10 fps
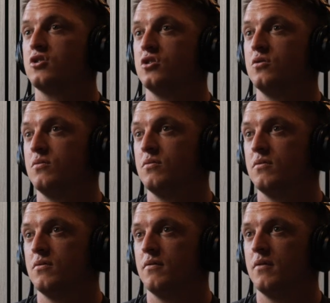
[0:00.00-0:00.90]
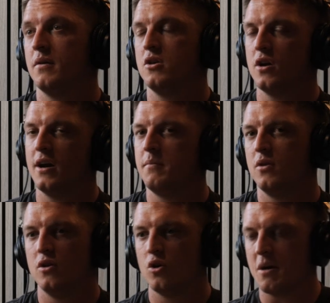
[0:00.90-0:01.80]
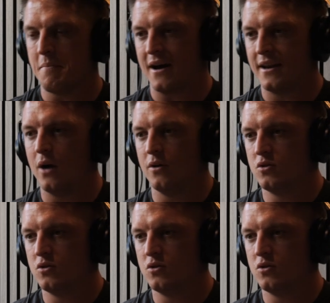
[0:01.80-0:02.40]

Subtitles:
so I'm looking back now. And